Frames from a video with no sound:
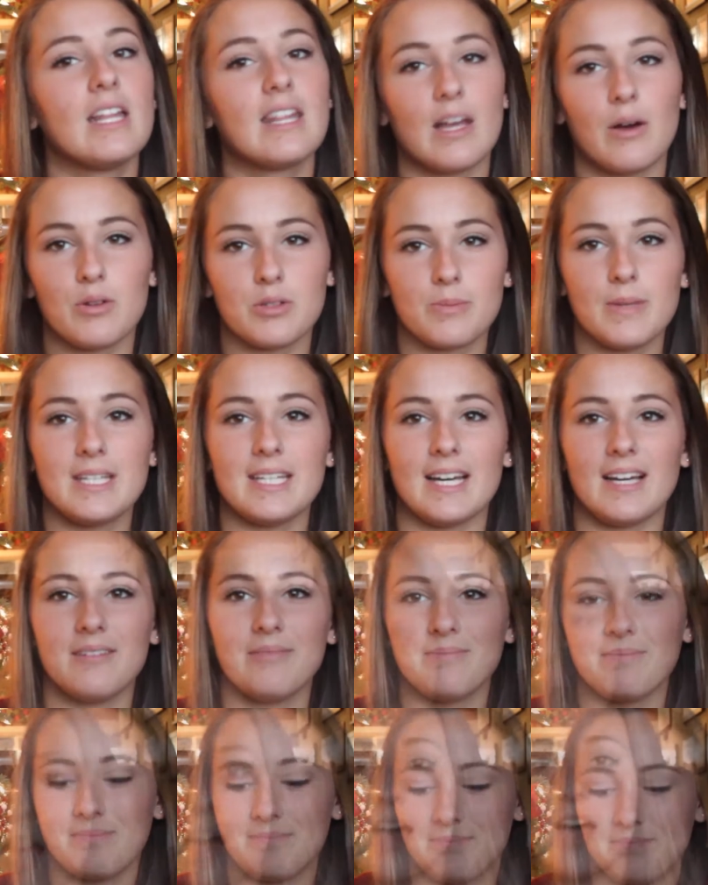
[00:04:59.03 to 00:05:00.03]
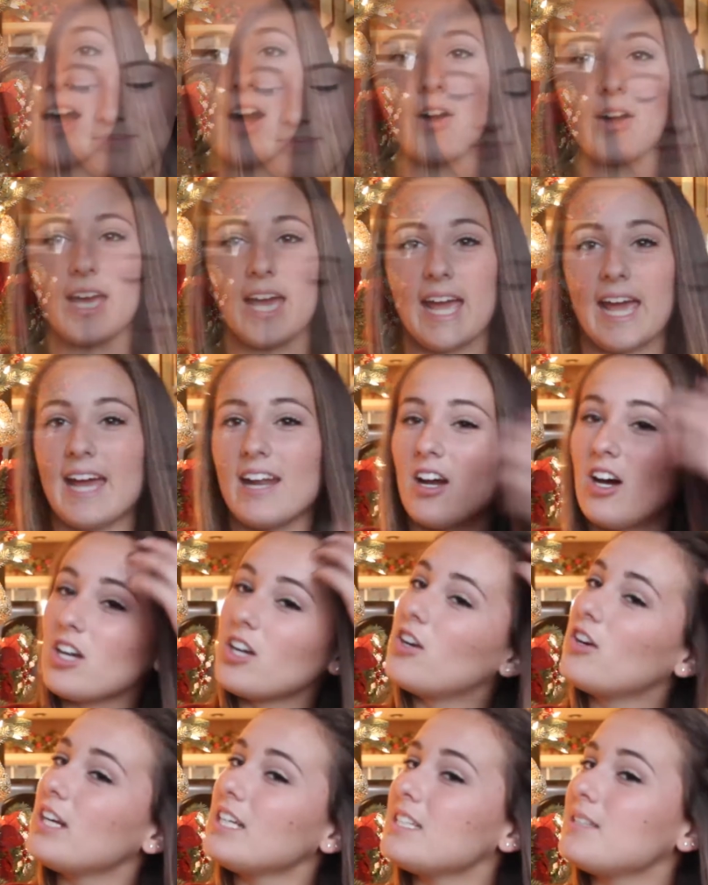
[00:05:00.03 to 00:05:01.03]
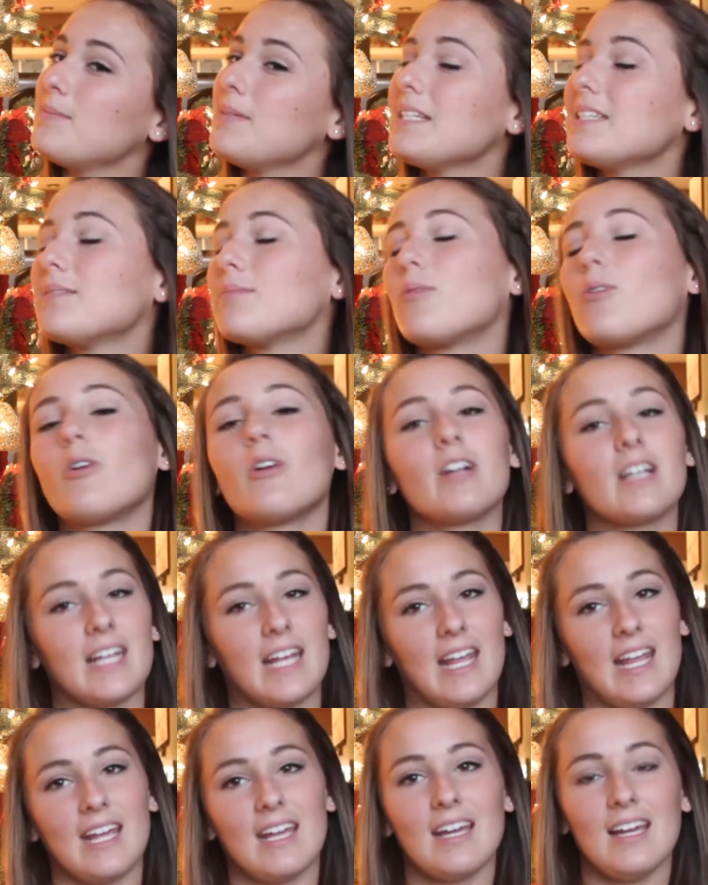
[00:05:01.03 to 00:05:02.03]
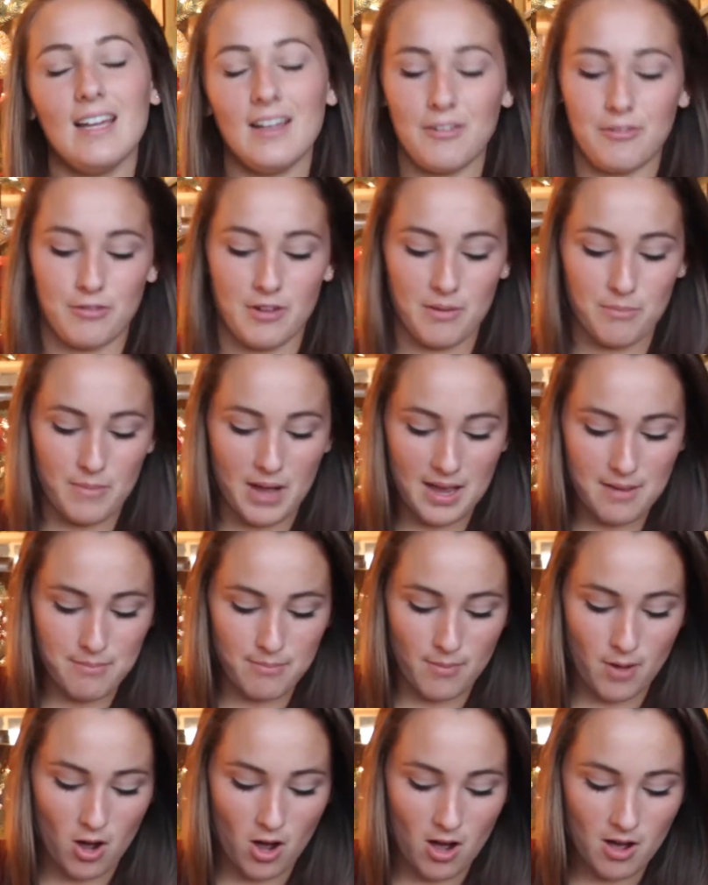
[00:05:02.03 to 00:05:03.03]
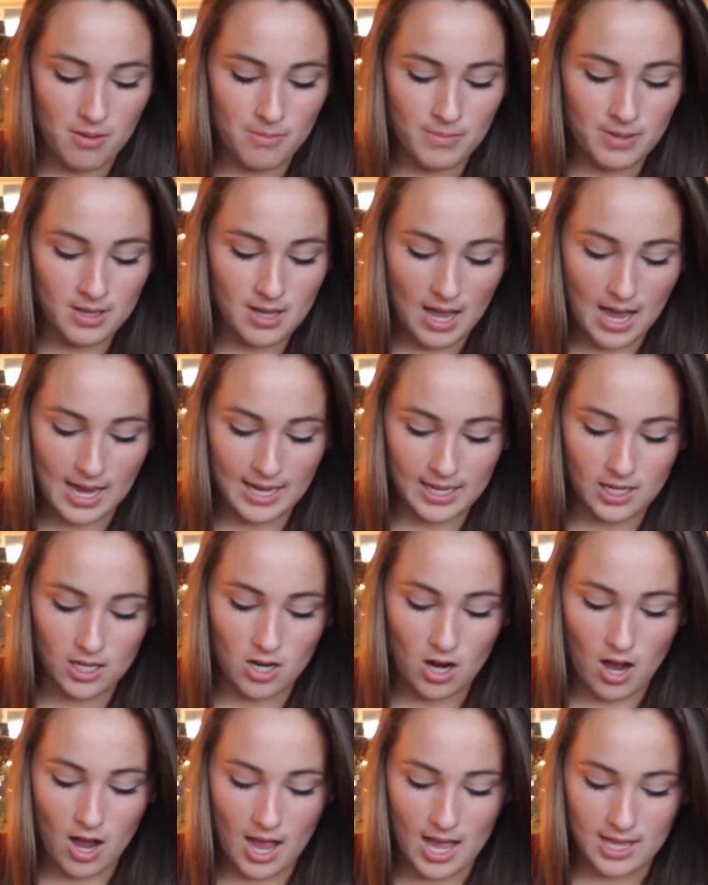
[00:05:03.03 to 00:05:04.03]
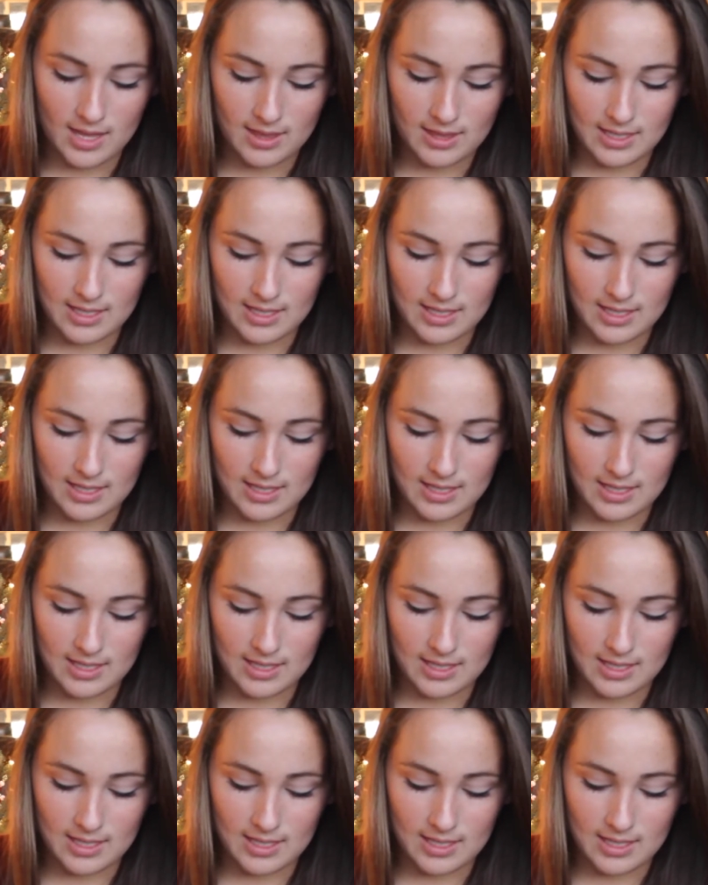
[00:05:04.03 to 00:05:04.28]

That was my dad. Okay, and on Christmas morning from my mom, I got